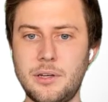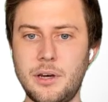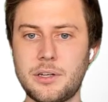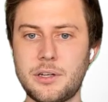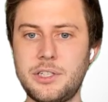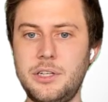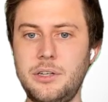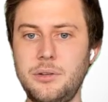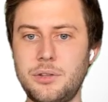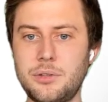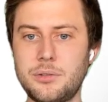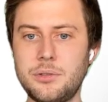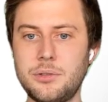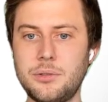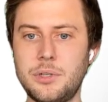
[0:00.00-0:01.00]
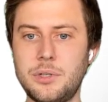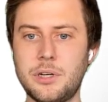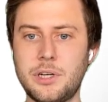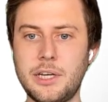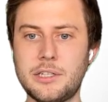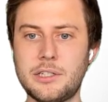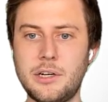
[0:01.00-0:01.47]
I'll continue through and I'll
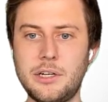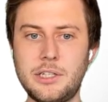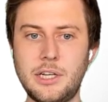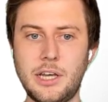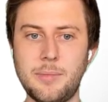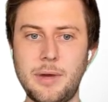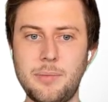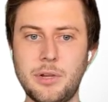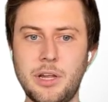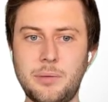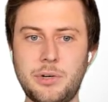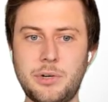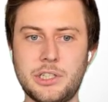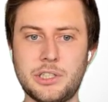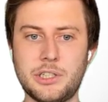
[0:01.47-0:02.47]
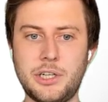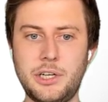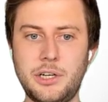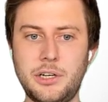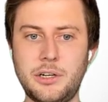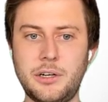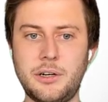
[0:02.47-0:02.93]
get started taking my blood pressure
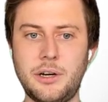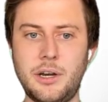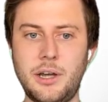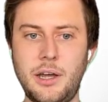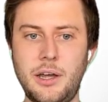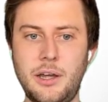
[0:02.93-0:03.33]
here,